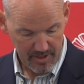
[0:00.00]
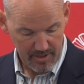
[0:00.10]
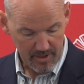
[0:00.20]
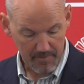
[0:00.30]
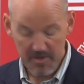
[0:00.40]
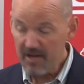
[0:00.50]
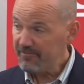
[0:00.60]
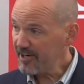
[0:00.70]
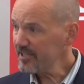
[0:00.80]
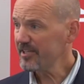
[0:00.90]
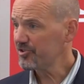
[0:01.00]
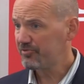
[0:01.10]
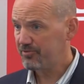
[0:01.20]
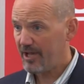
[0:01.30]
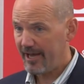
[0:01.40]
Um, finally, just
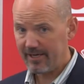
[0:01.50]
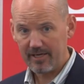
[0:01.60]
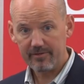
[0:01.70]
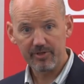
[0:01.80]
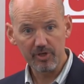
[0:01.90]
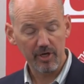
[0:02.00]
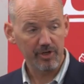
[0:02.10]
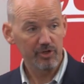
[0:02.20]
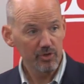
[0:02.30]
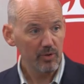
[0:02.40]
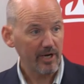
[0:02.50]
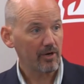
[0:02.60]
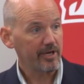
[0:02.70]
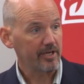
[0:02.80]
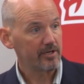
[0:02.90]
flag kind of a, a, new
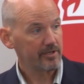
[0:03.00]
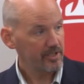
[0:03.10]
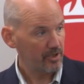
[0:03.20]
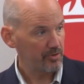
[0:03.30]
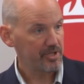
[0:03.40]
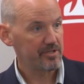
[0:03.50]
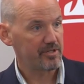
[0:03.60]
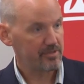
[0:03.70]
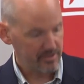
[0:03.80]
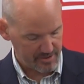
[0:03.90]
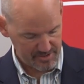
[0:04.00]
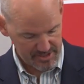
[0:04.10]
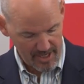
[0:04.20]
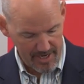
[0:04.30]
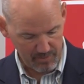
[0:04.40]
area, you know, the, the, the
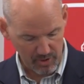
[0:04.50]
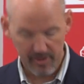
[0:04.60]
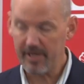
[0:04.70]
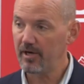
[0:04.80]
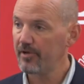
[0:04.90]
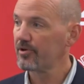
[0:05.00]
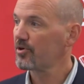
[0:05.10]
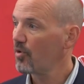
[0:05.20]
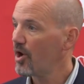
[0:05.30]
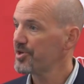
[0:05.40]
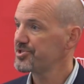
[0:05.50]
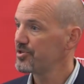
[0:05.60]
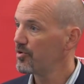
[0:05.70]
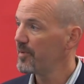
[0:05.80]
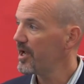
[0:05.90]
cyber and other
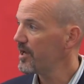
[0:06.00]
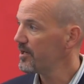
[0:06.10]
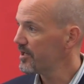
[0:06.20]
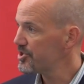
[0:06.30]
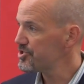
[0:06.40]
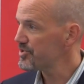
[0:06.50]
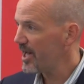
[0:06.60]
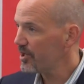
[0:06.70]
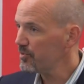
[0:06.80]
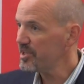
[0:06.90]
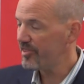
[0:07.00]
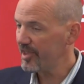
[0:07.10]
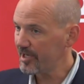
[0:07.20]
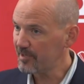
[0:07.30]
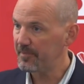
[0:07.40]
cross-domain issues. How do we
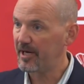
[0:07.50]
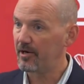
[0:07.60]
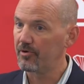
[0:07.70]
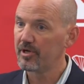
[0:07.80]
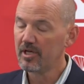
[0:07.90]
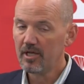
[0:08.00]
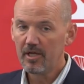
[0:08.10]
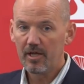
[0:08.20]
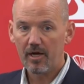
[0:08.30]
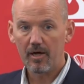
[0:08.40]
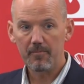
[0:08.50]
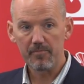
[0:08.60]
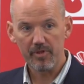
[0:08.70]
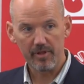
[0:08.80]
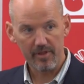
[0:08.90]
think about um,
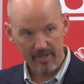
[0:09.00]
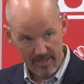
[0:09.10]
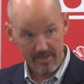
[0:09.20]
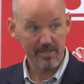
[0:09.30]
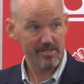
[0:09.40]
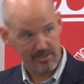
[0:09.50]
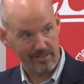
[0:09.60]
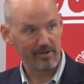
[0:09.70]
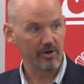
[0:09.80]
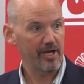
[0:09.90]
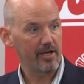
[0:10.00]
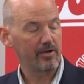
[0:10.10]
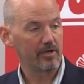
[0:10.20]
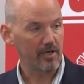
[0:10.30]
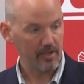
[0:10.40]
in this
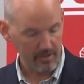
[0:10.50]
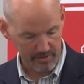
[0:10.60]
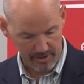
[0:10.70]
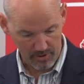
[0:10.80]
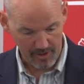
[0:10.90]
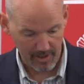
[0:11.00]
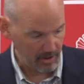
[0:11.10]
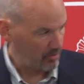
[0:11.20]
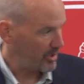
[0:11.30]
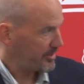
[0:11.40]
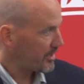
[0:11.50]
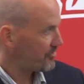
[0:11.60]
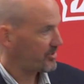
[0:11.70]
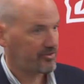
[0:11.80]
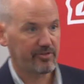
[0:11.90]
internet uh, you know era where I got
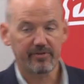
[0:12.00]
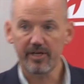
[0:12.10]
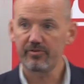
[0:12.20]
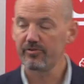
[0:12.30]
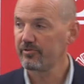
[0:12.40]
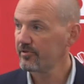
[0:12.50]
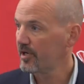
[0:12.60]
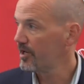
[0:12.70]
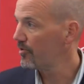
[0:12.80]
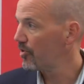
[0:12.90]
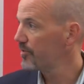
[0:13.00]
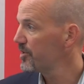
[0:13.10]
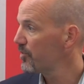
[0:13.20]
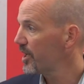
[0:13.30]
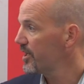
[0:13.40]
six devices uh, on
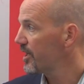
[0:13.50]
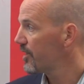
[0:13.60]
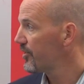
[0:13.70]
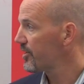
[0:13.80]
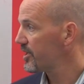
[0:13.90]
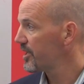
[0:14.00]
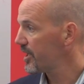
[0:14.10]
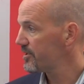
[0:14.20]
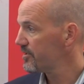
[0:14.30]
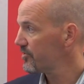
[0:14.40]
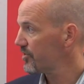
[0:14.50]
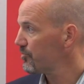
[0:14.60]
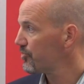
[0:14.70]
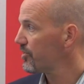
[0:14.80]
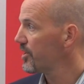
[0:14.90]
me right now that are connected to some
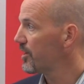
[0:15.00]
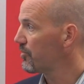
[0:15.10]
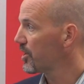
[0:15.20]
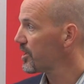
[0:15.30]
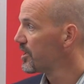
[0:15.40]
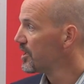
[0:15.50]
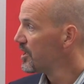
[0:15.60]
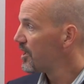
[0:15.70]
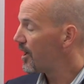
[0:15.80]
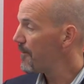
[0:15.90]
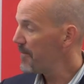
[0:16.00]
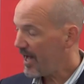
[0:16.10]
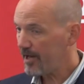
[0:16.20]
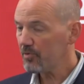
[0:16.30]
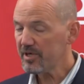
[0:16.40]
sort of network, um,
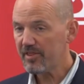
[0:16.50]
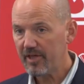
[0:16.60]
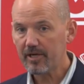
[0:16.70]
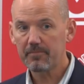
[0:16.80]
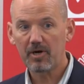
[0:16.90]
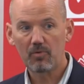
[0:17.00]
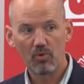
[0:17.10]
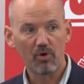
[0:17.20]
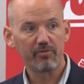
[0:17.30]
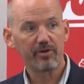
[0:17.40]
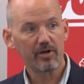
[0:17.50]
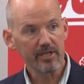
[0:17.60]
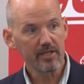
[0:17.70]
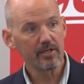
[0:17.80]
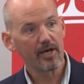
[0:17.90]
how do we think about warfare
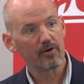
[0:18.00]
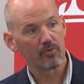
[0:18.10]
in that